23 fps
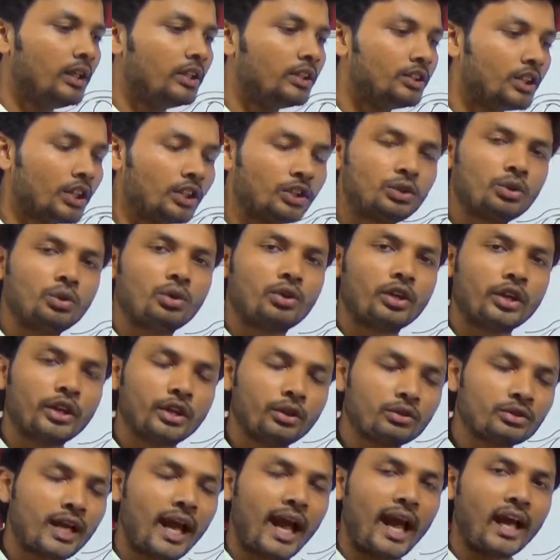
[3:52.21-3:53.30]
just to
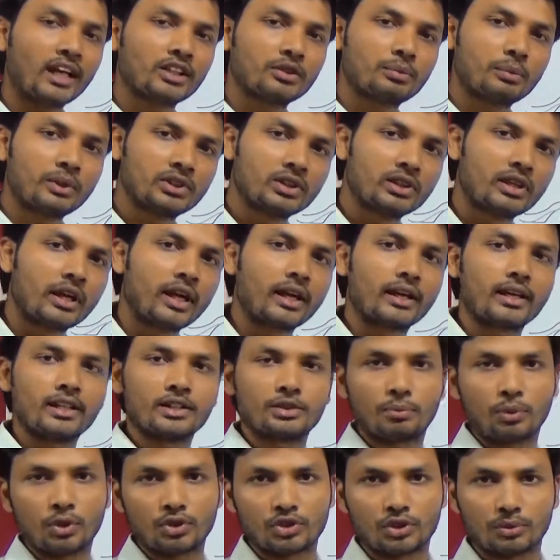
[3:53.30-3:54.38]
reduce as much drag
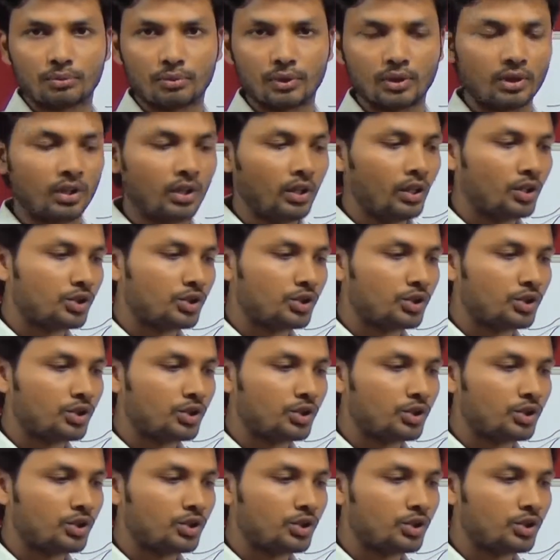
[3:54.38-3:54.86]
as possible,